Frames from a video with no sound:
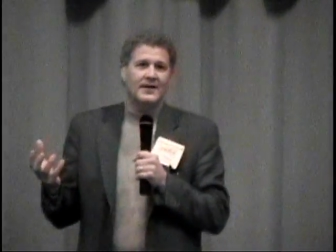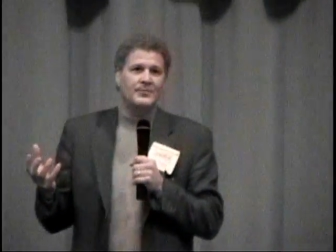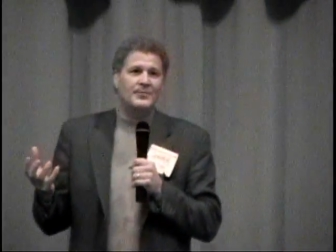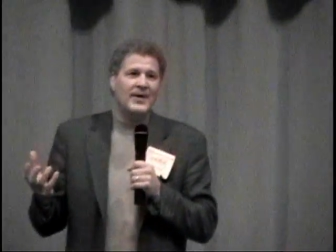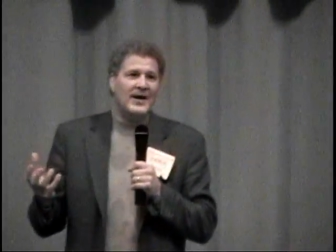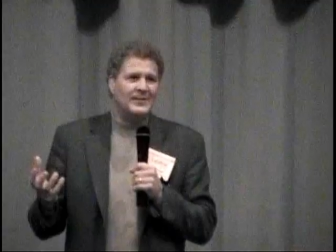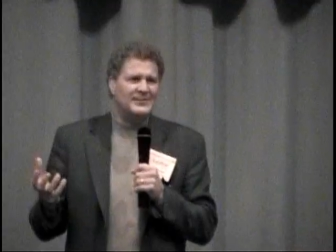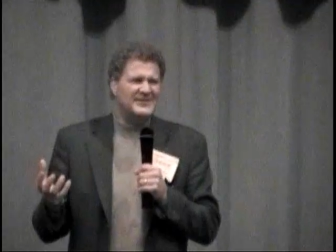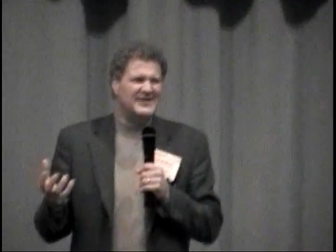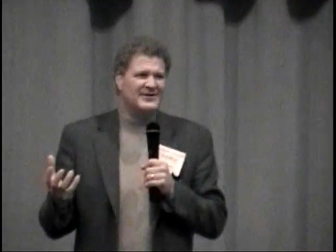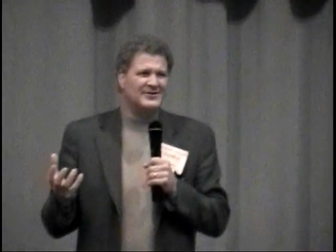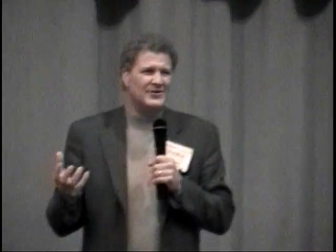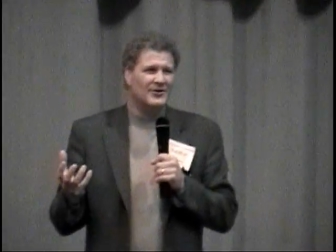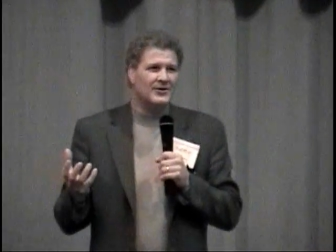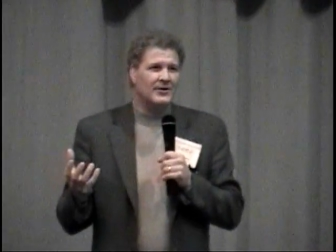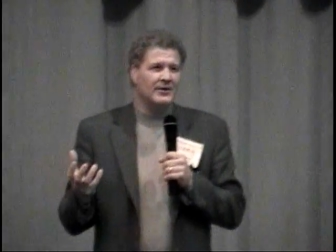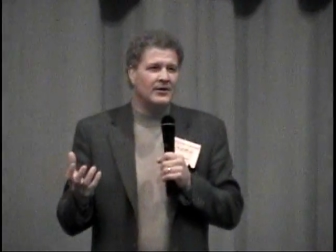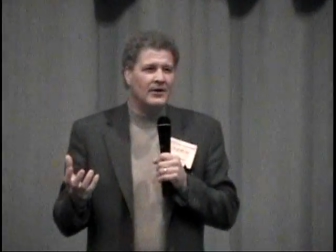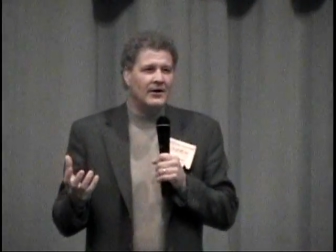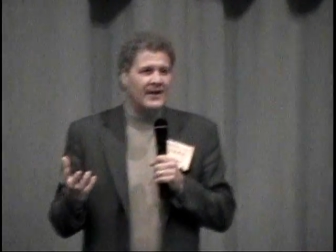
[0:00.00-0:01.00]
And Pepsi
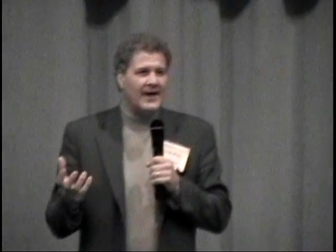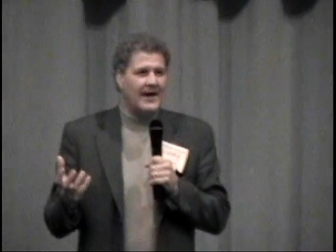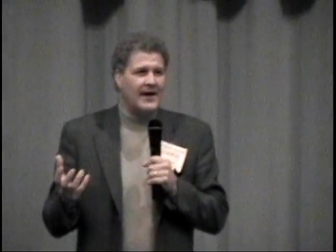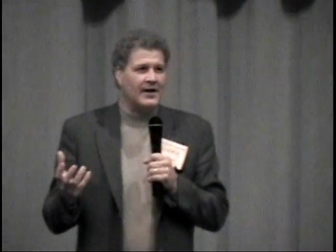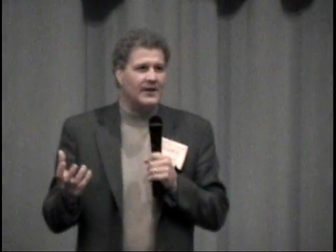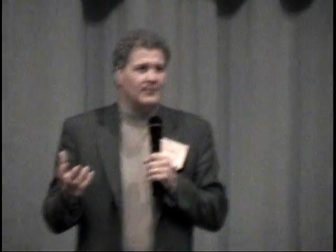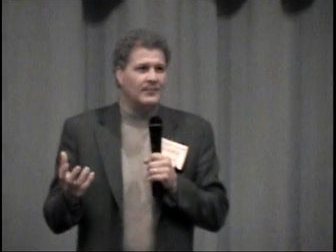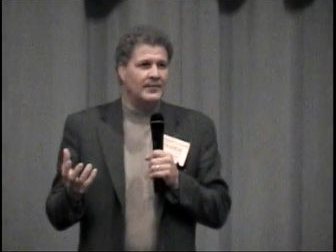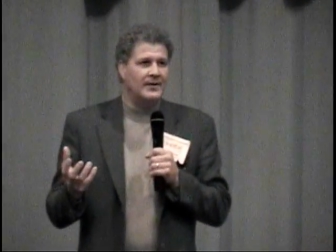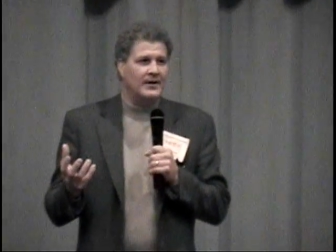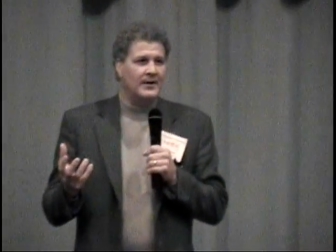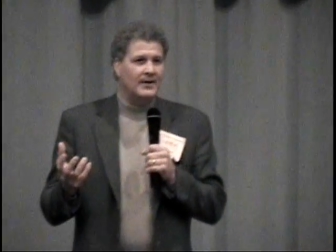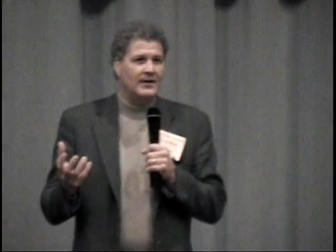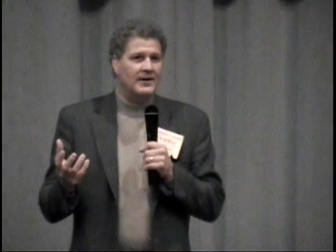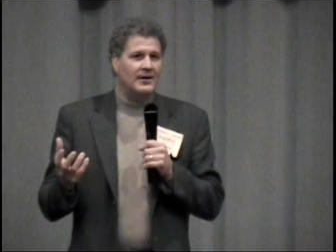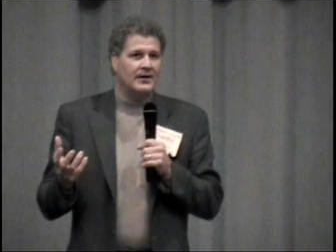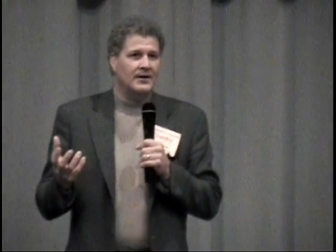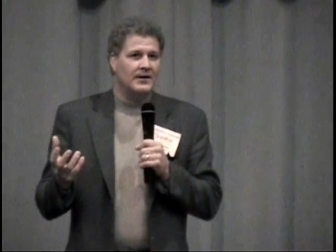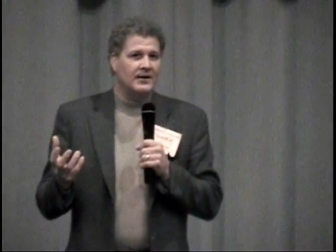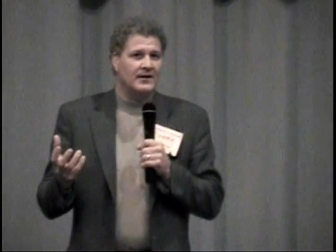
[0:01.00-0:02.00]
took a look at them,
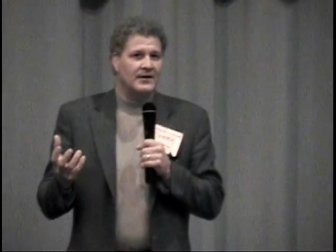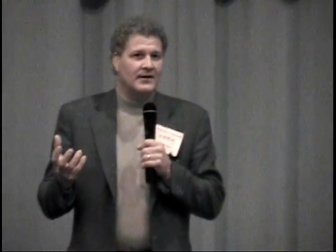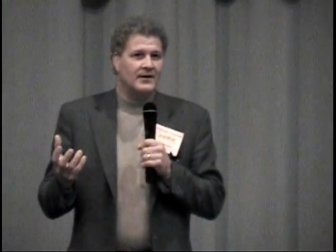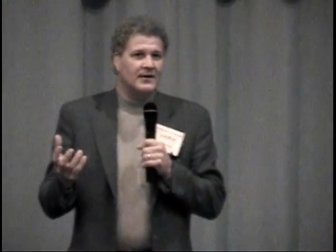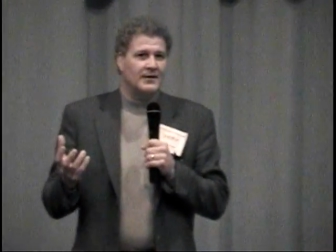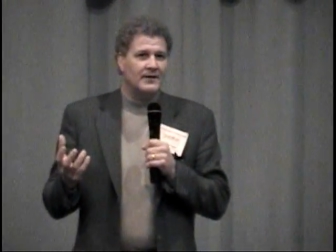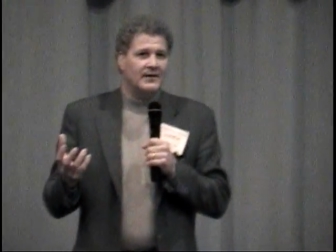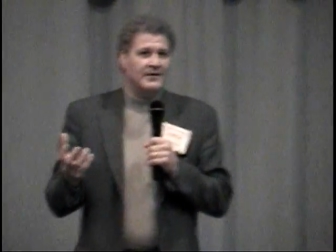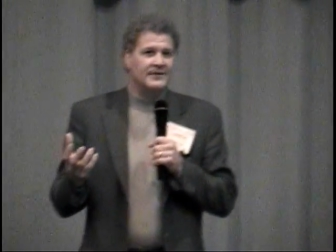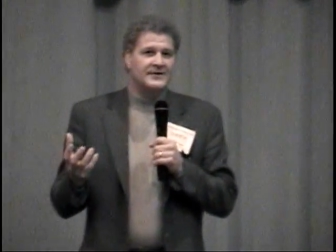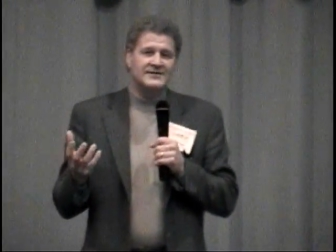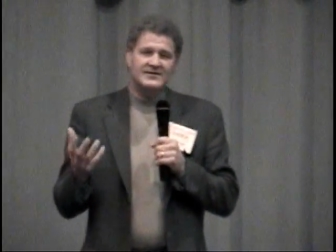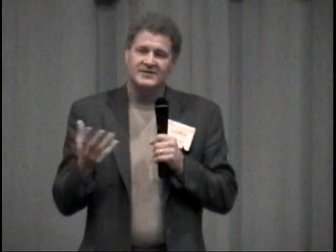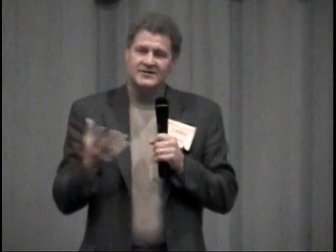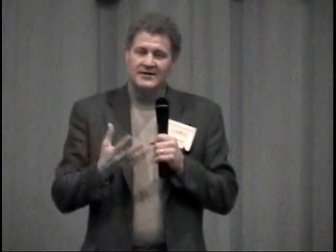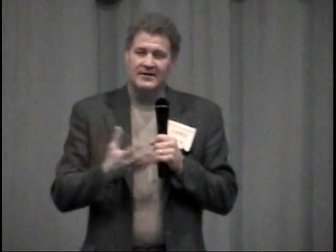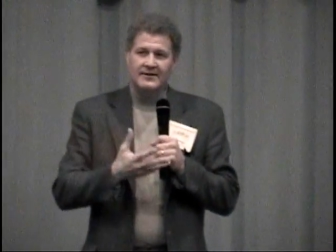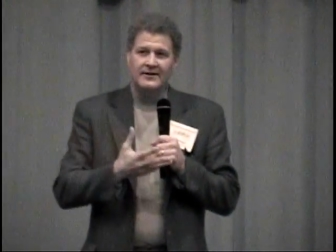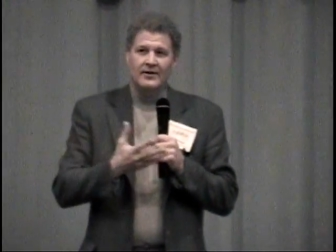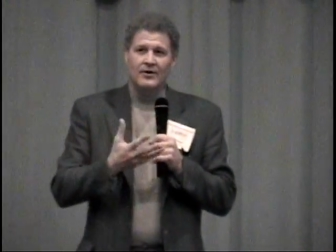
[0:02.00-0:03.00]
and this
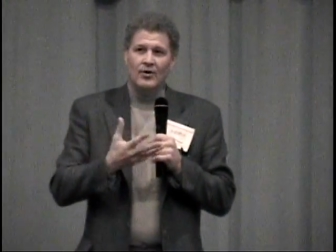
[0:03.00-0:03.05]
is a